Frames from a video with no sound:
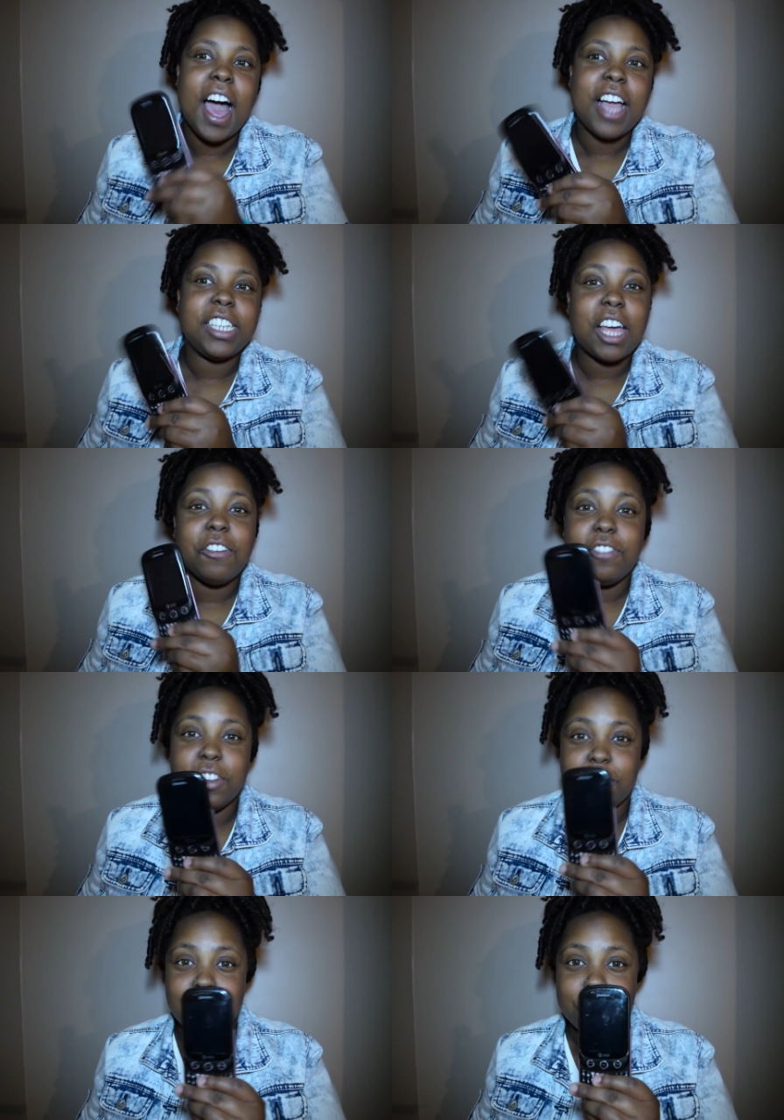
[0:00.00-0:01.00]
I used to have a
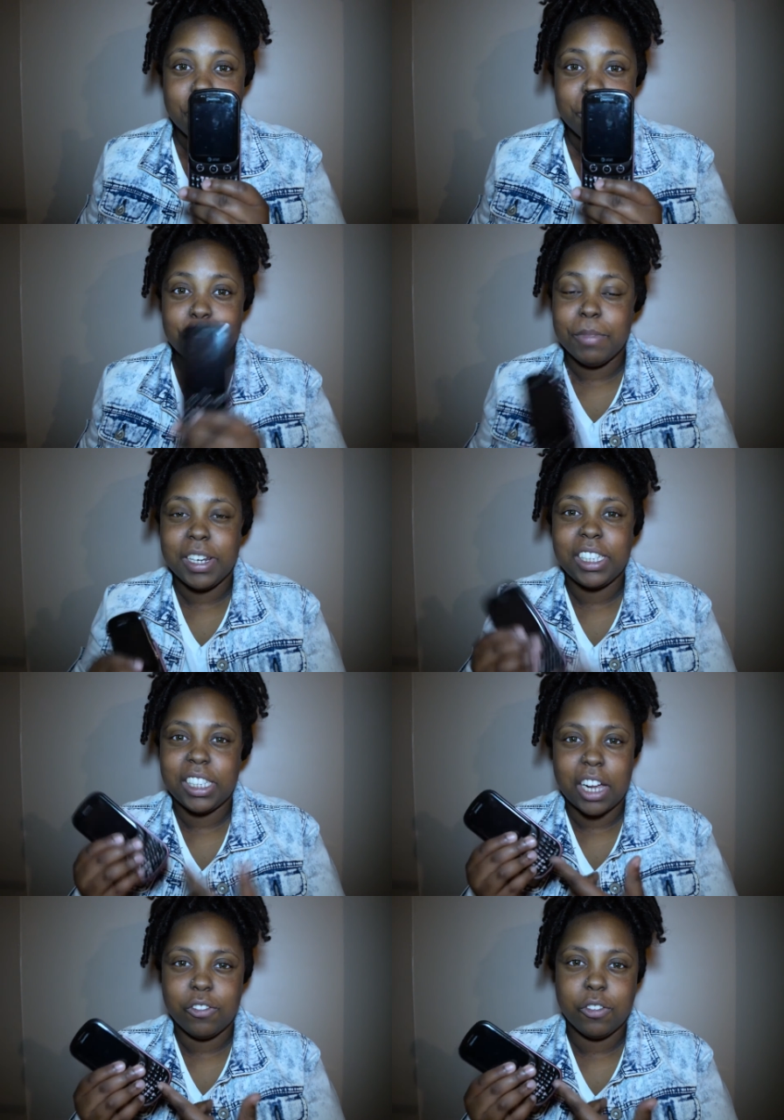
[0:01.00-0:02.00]
flip phone, bro, but this is
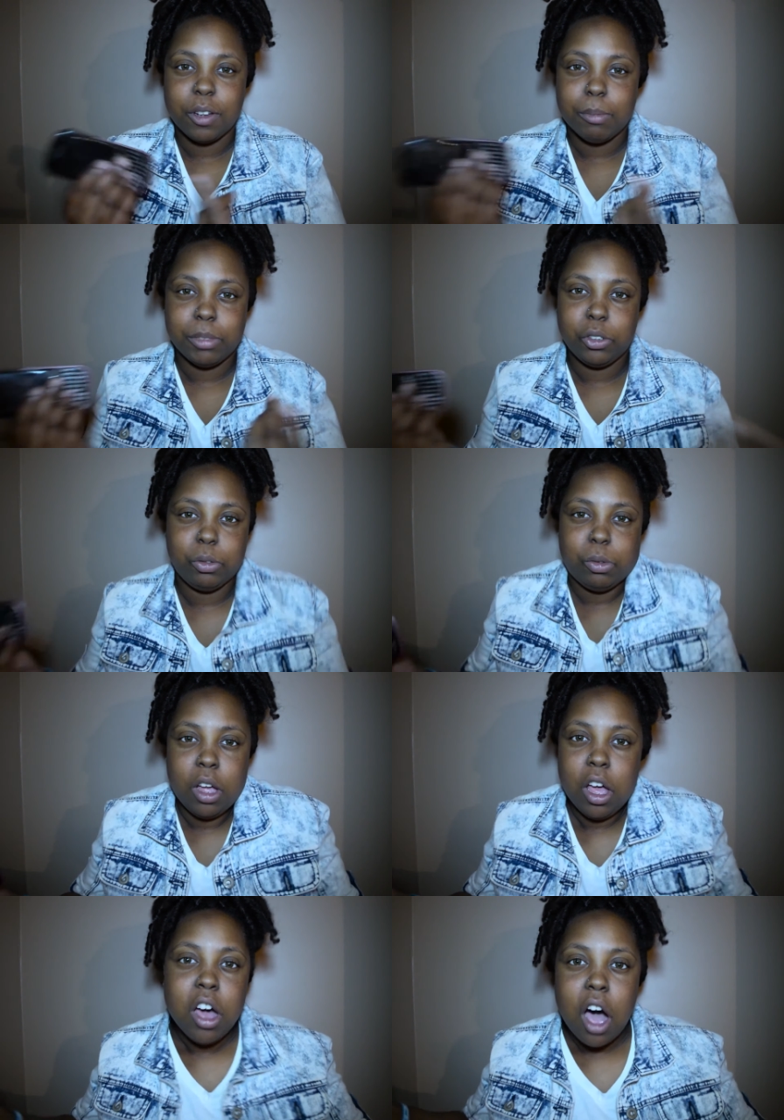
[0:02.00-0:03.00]
not a flip phone. But you,
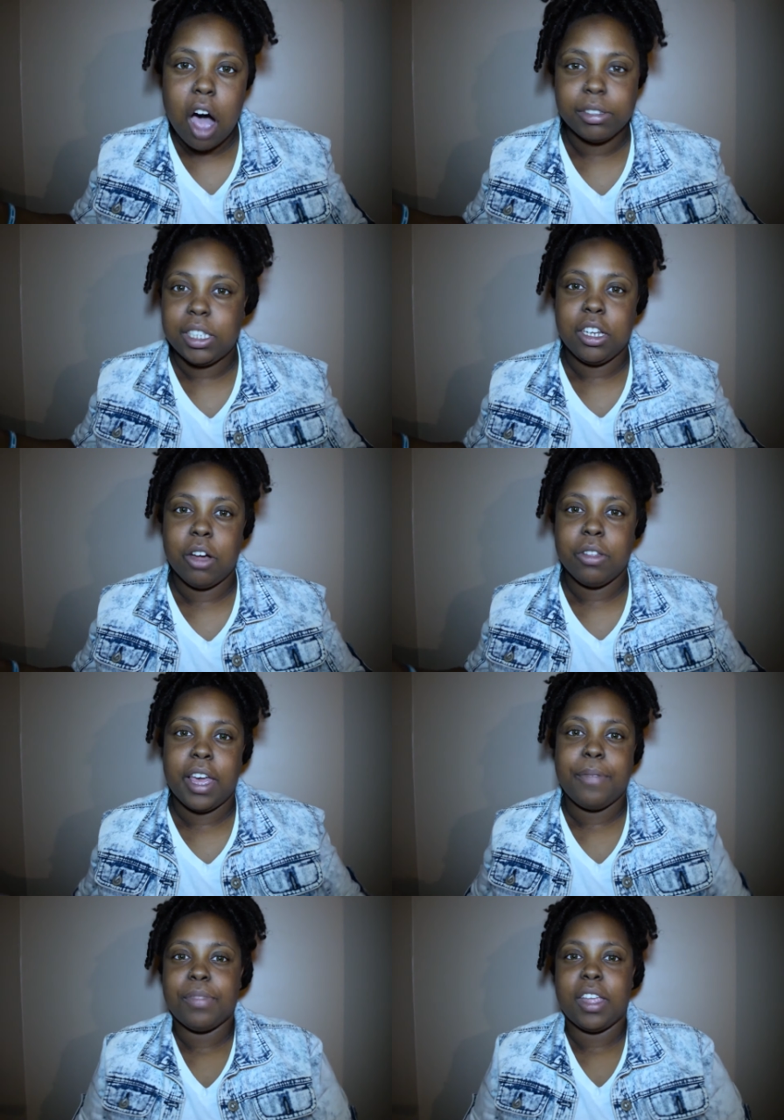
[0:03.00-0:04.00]
to know
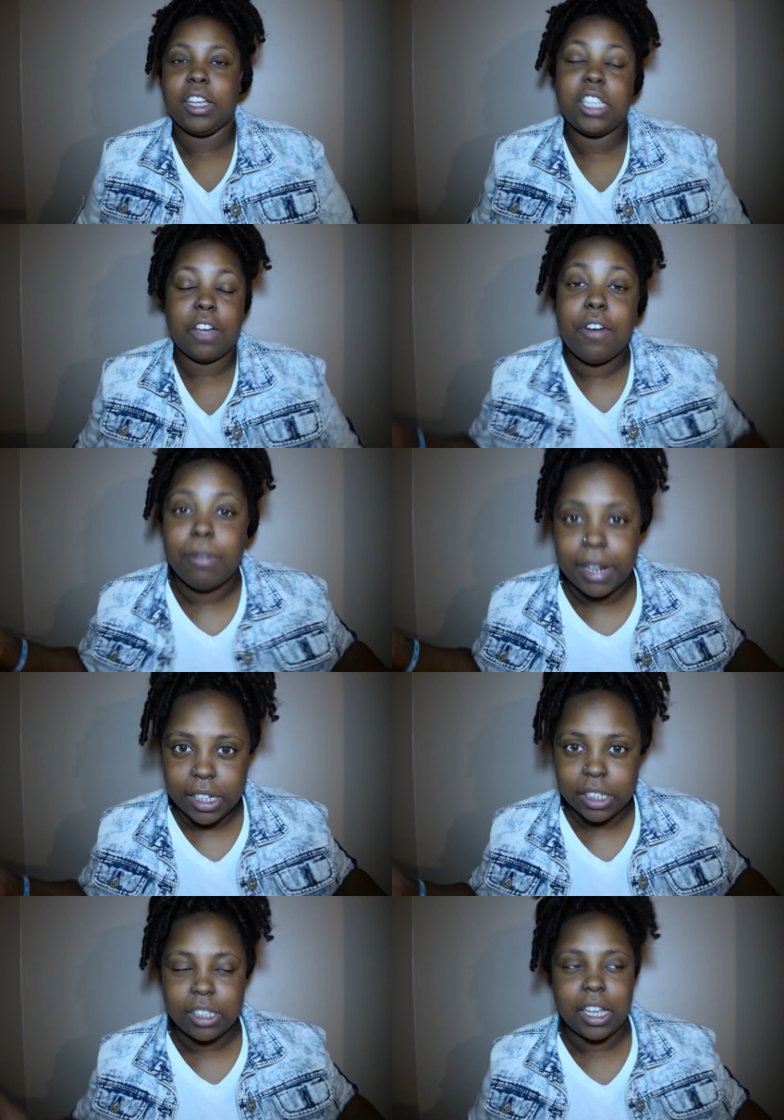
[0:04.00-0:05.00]
that. It's that phone like
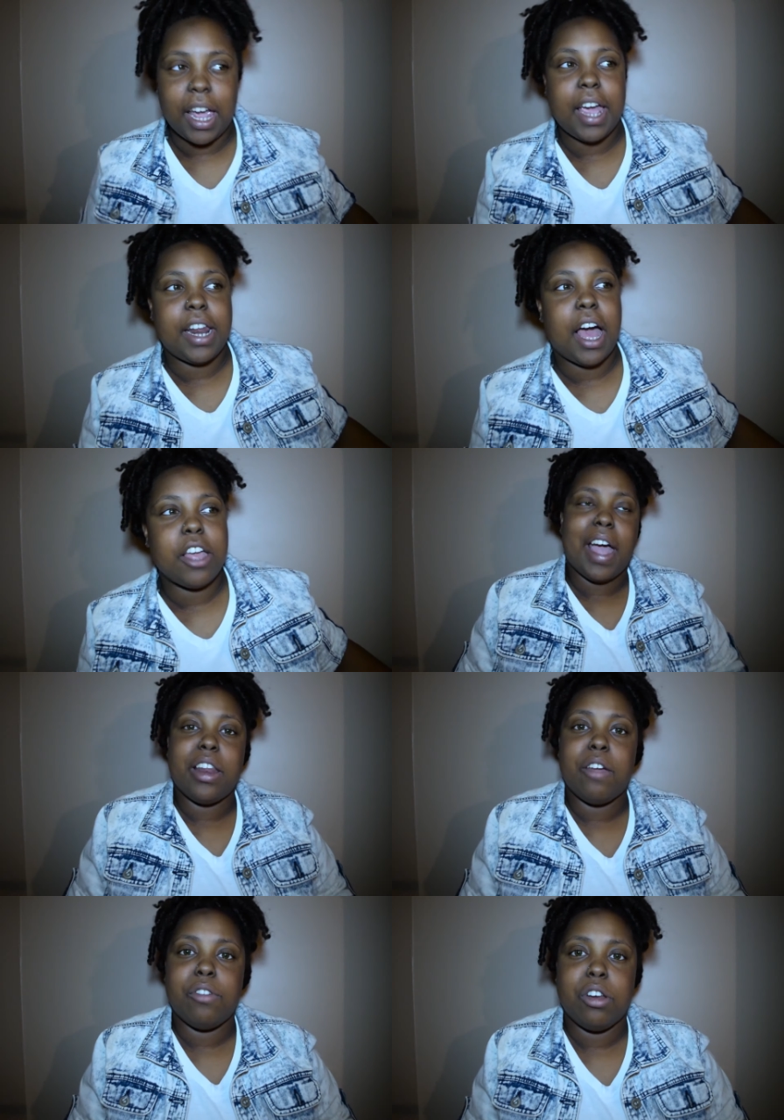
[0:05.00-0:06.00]
this. And I, I
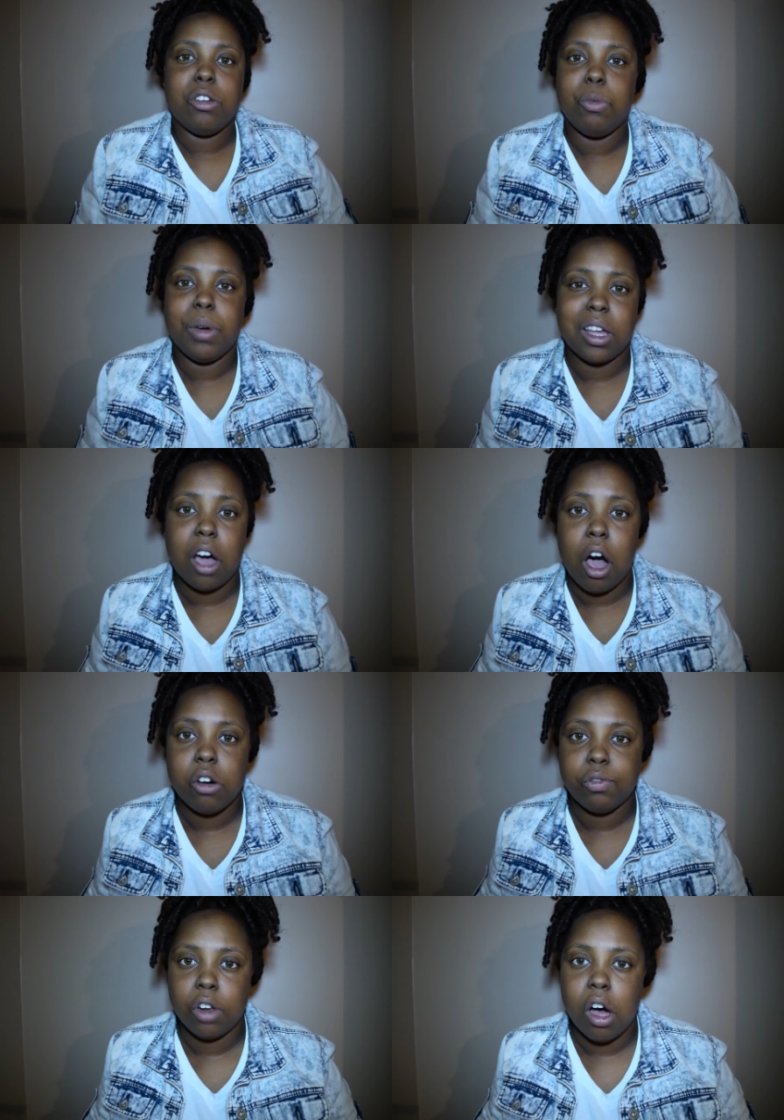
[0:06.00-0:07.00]
never knew what it
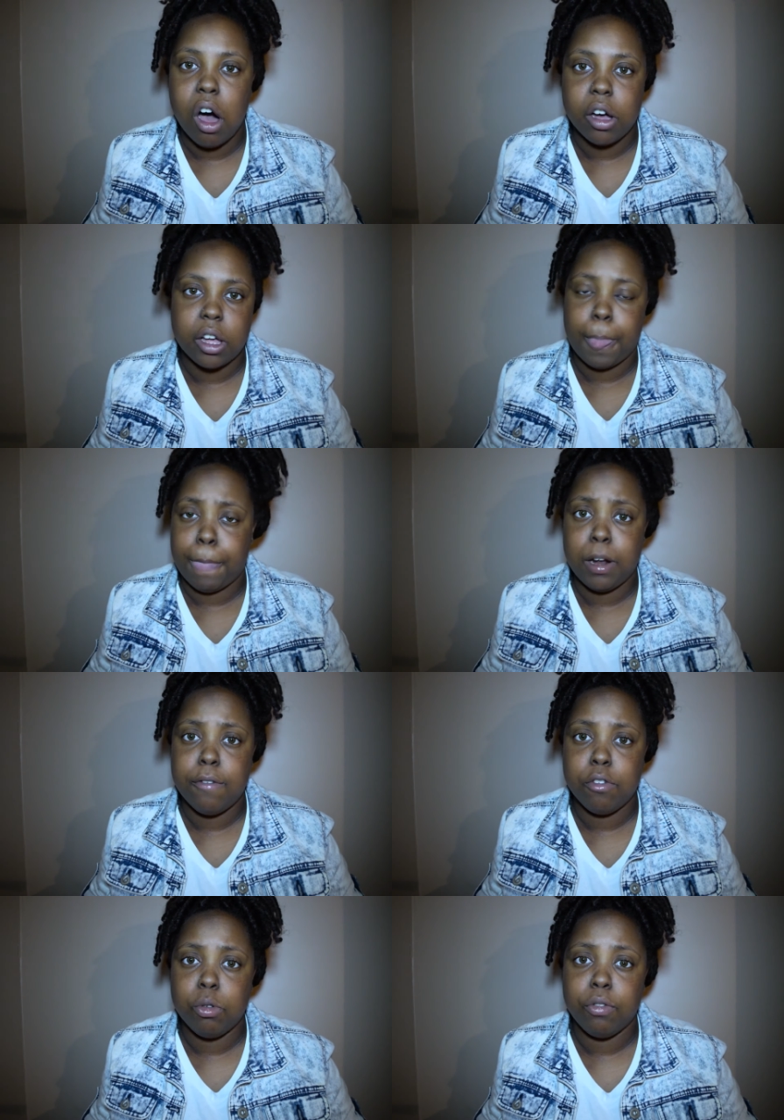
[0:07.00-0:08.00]
called vlog. I
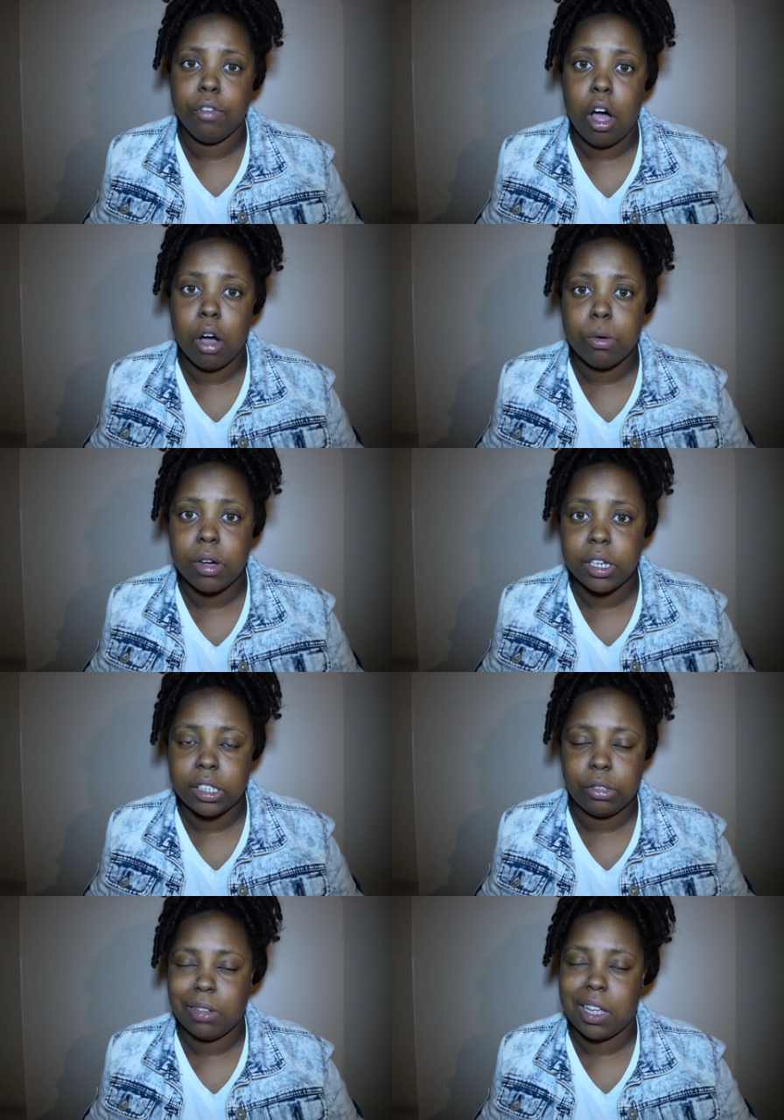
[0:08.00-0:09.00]
never knew what vlog was
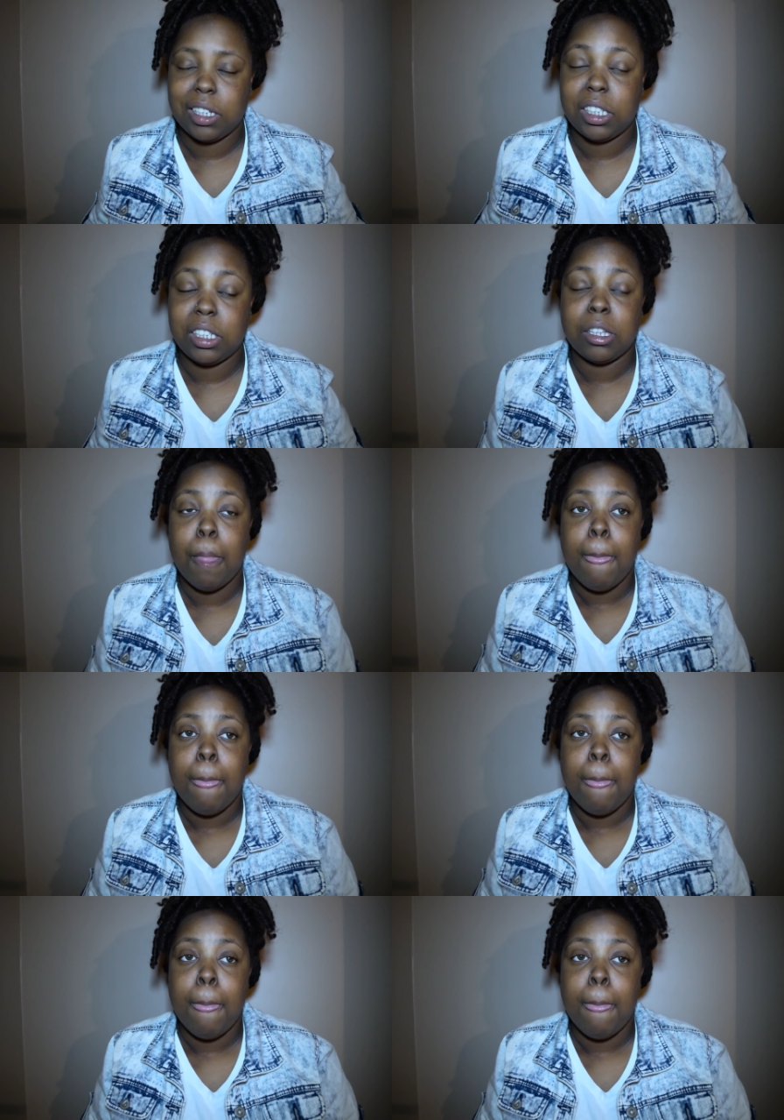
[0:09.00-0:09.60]
in 2006.